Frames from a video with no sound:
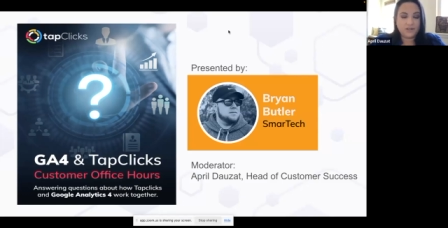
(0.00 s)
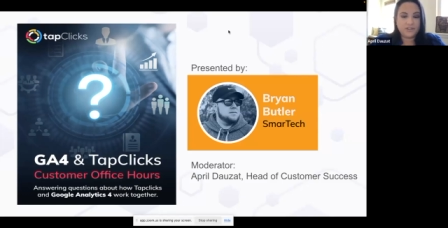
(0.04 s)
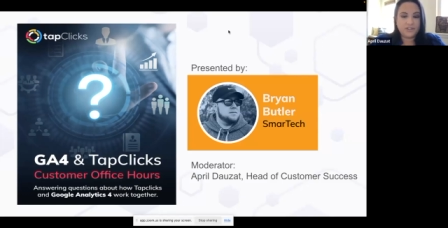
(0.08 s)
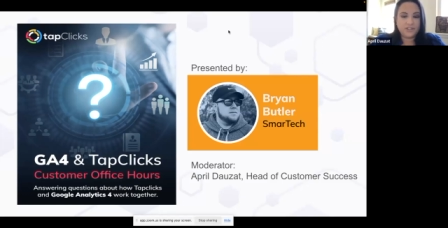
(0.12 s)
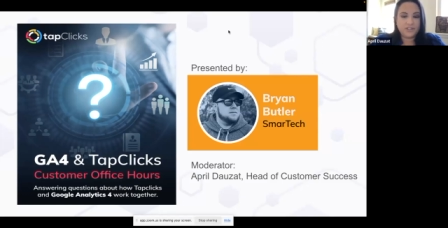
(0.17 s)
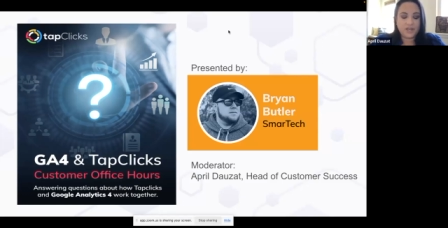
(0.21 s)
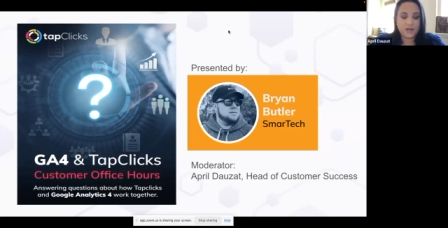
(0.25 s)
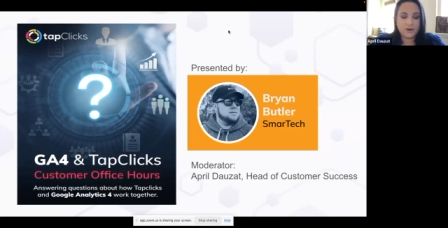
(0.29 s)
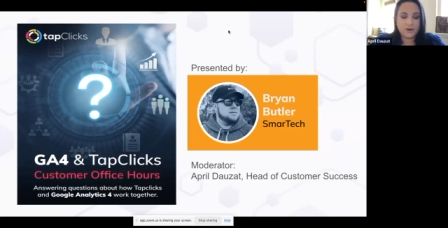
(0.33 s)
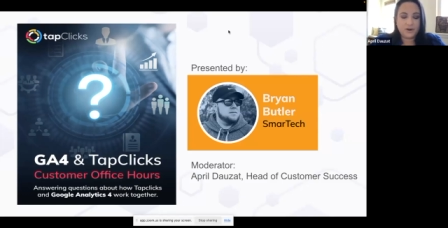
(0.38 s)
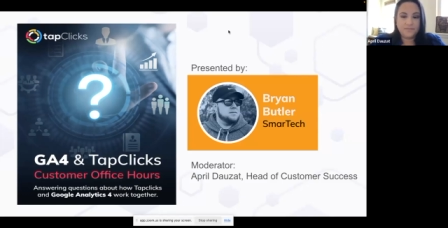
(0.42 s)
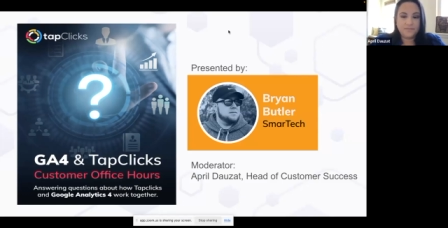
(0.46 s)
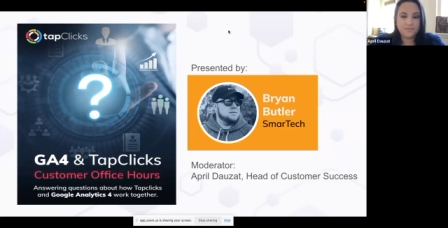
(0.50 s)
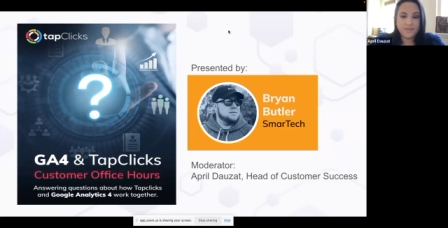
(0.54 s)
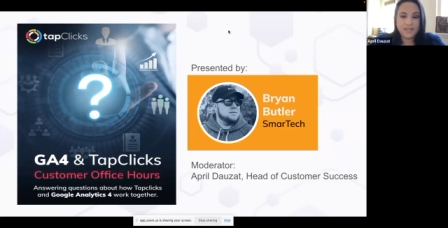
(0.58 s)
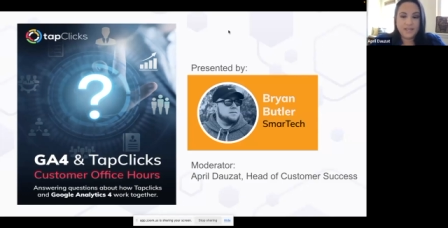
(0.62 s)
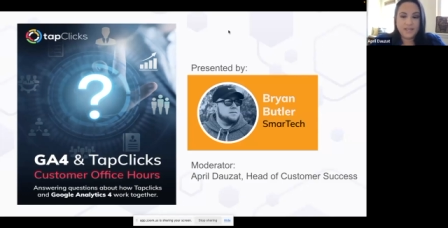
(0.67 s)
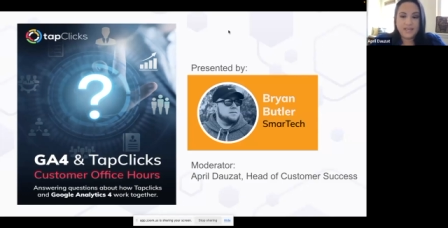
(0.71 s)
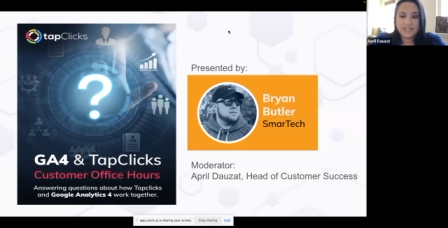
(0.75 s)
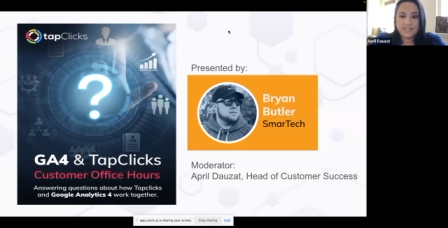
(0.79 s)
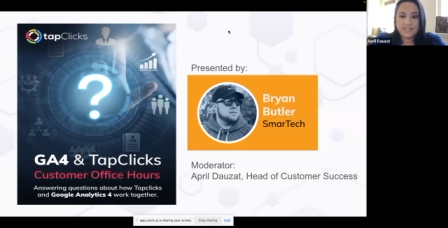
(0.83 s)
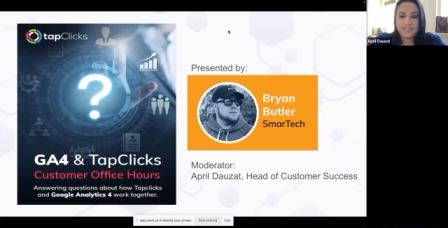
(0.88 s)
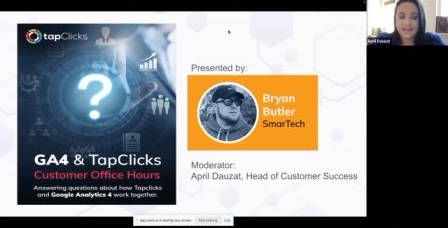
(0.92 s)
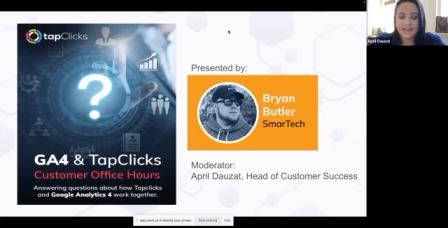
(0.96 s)
So
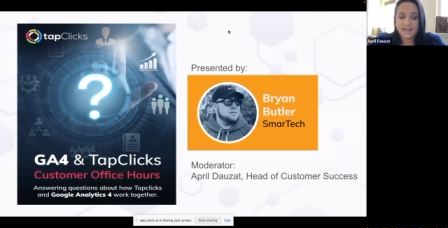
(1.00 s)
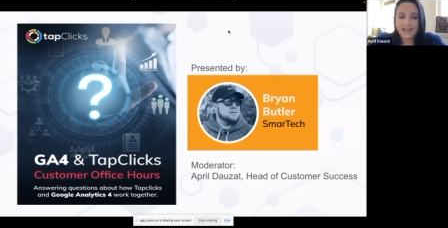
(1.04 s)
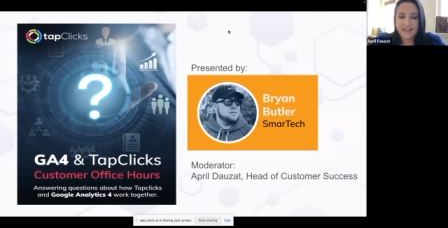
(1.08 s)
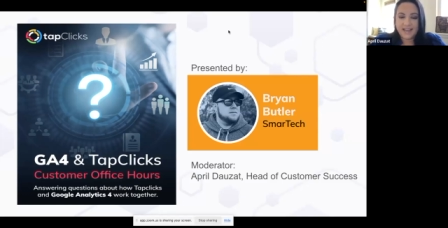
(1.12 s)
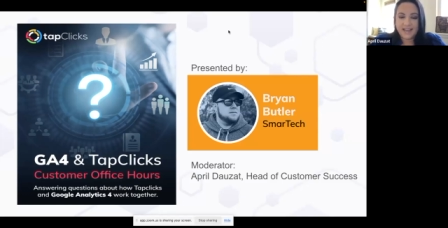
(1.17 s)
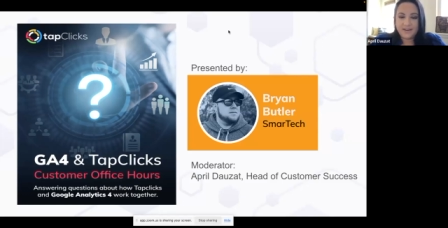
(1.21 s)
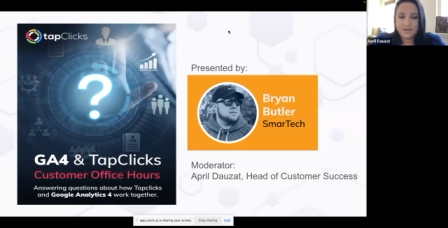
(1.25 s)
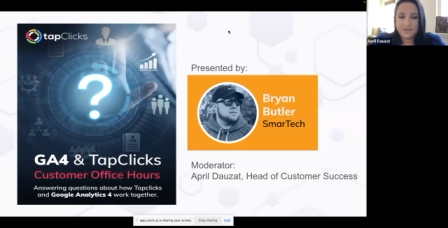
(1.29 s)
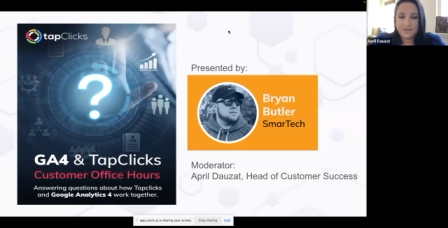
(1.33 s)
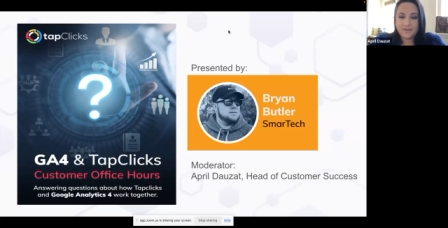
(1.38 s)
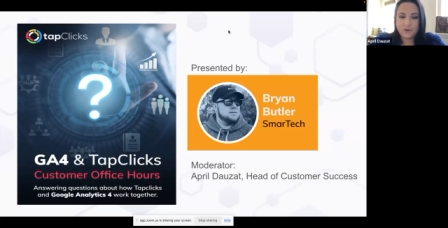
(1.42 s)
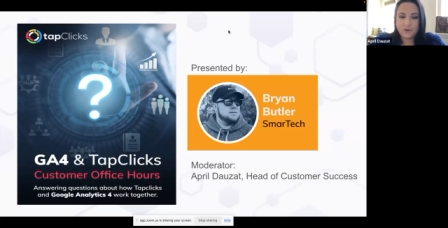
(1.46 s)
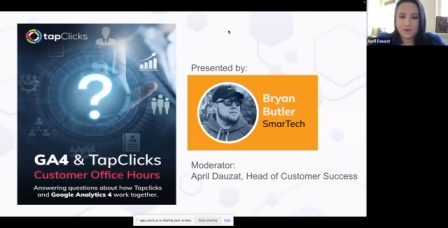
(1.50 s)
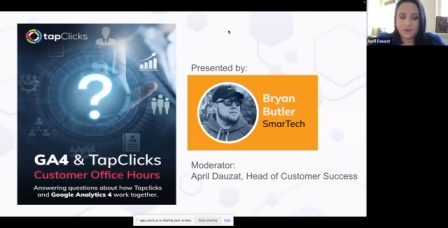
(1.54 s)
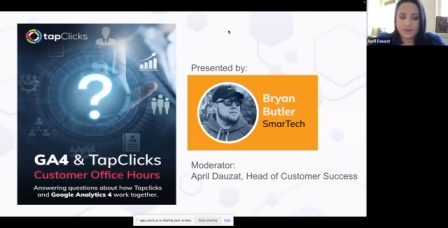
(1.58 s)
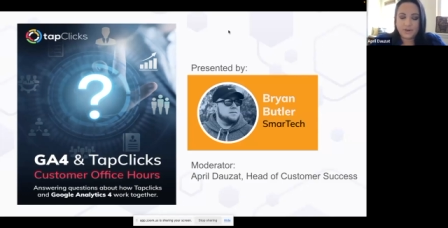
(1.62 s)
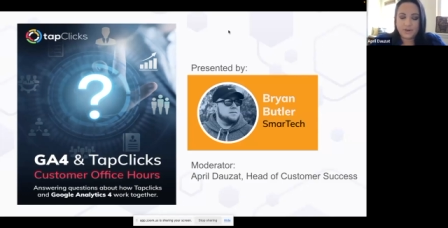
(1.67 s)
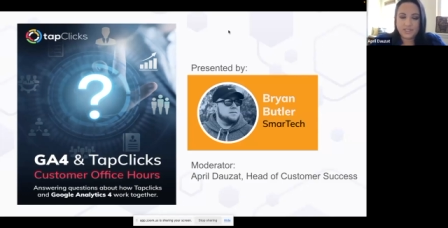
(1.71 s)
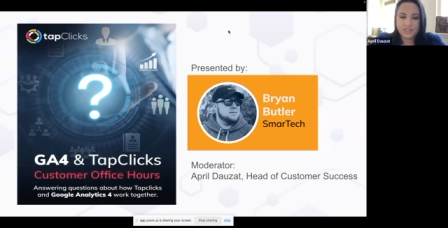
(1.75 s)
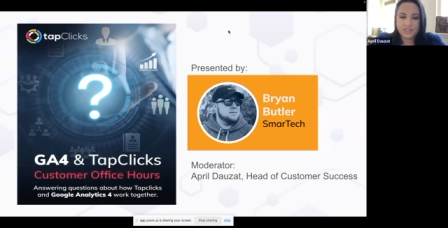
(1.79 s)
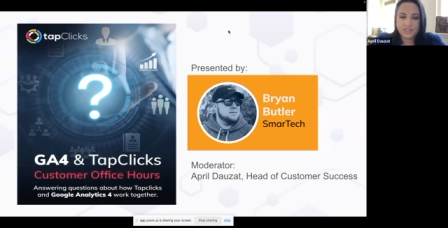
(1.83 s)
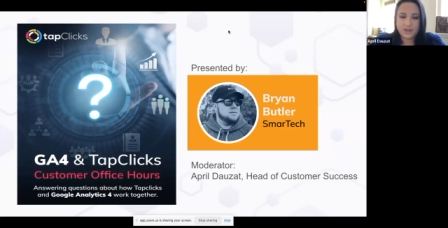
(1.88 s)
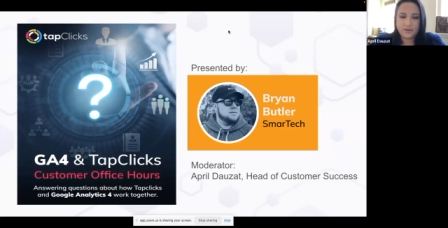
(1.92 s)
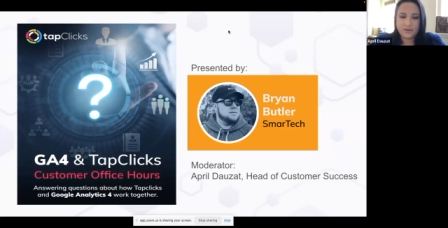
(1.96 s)
today we're
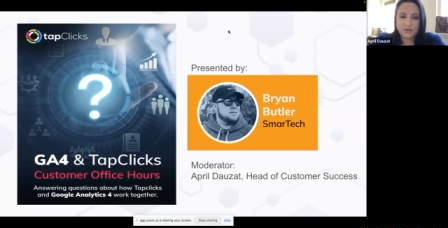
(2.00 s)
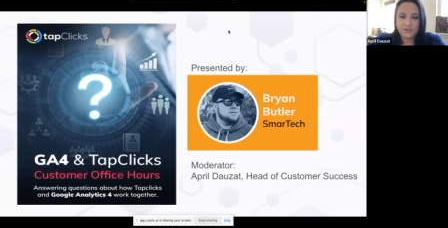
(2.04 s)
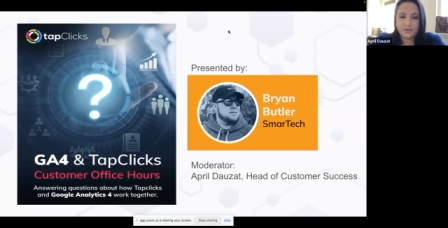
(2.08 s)
going to go